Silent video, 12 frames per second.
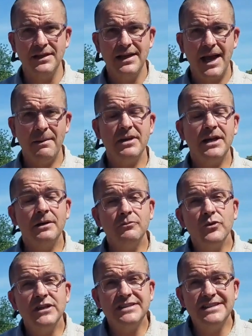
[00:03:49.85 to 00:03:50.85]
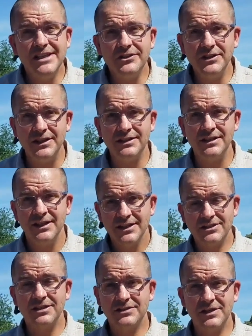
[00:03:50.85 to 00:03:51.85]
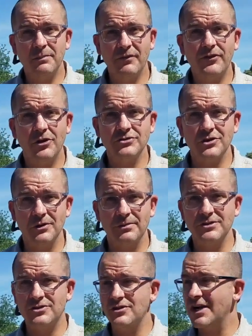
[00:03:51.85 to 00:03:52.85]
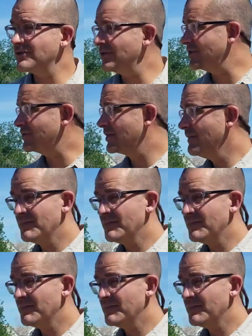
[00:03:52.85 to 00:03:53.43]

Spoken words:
and become resilient to some of those urban stressors.